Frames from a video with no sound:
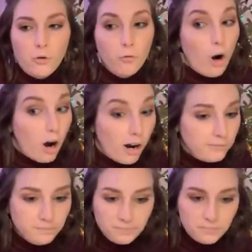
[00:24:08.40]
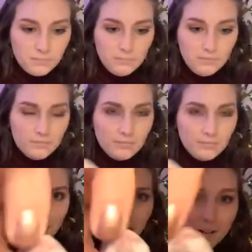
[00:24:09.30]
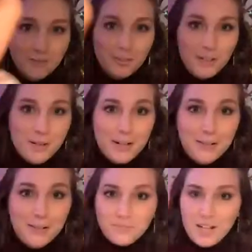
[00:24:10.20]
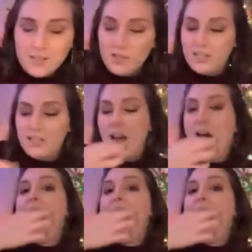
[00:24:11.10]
raw cranberry, I suggest it.